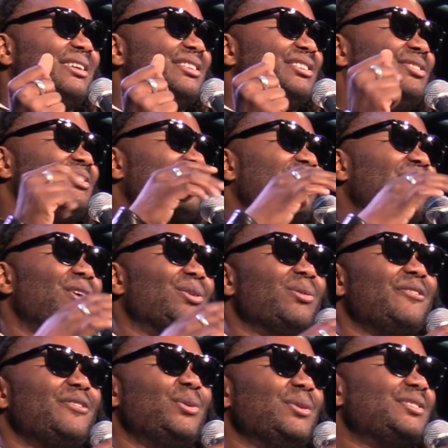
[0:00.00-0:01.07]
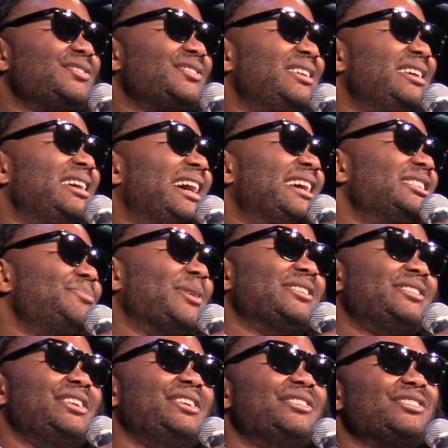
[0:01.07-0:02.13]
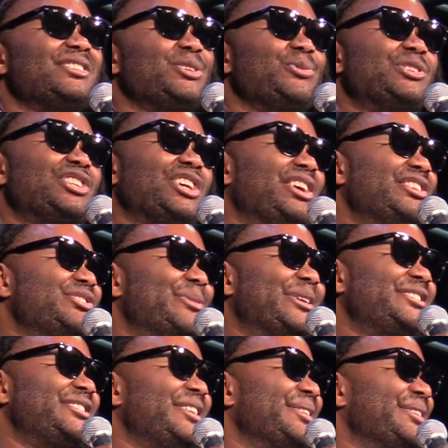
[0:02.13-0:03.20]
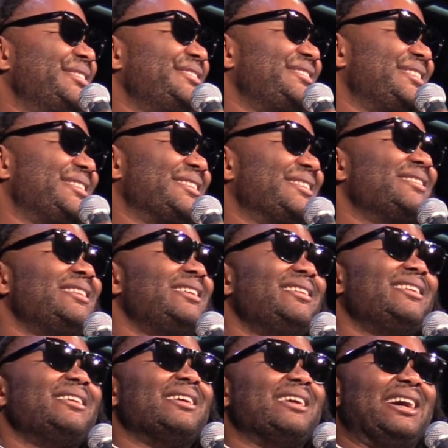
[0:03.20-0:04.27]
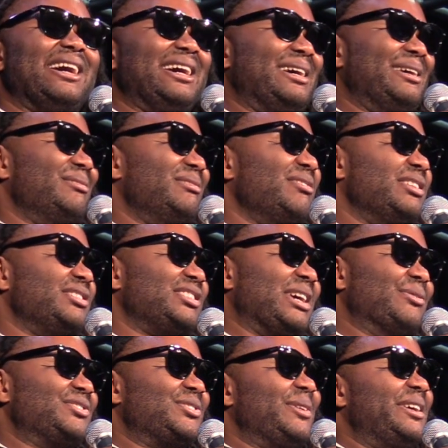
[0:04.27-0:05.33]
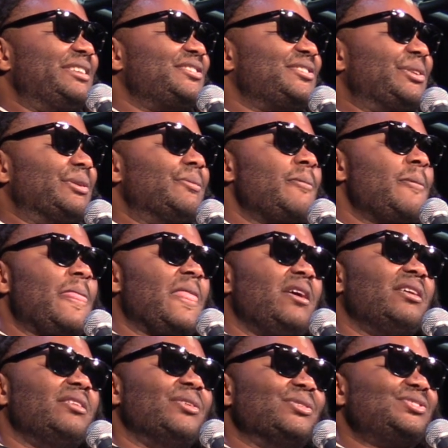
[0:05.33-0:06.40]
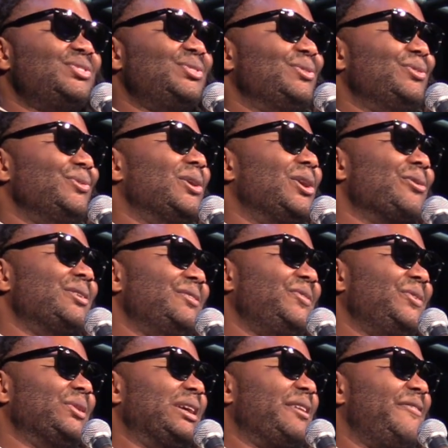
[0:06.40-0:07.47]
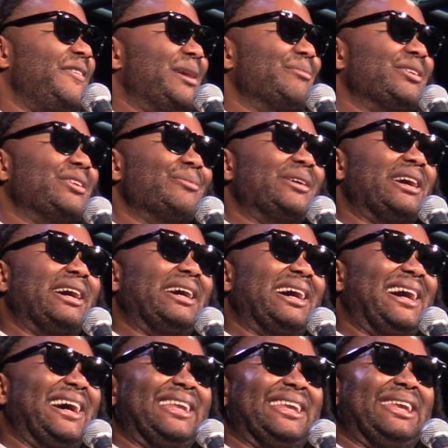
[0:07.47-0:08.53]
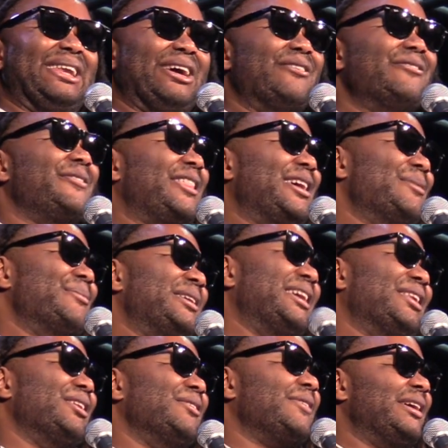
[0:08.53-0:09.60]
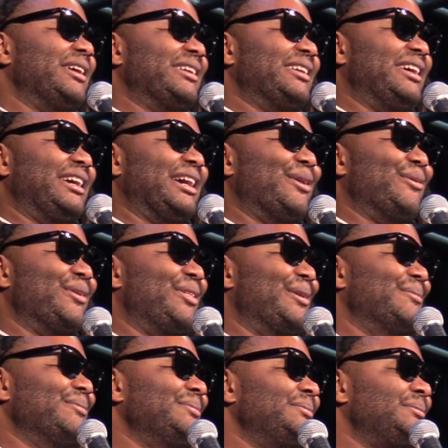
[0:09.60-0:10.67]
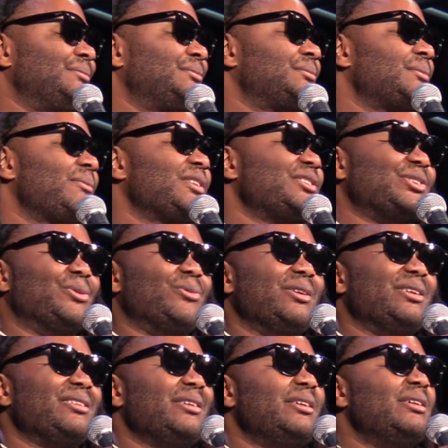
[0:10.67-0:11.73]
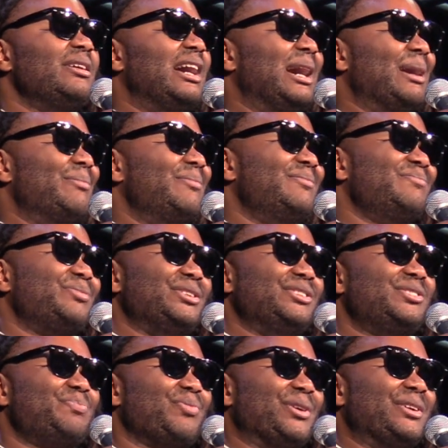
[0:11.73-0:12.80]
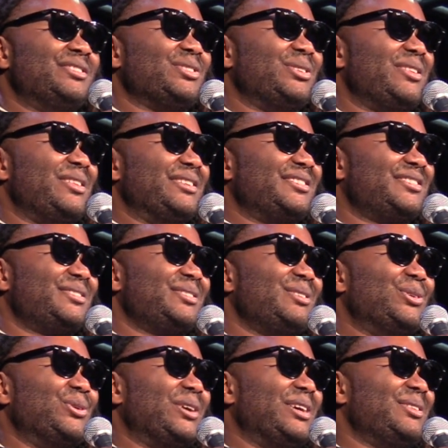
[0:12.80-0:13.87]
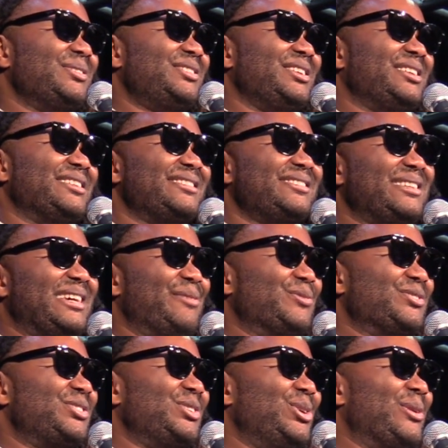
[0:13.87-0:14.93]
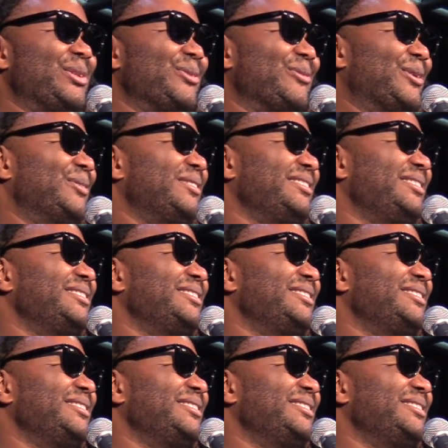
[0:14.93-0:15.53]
it. She's like, oh, of course. And spontaneously we changed my set list, and this sounds great. So those two already feel like family to me. I love them, and I love getting to hang out with them. So please print this, go get the tickets, and we'll see you on the road.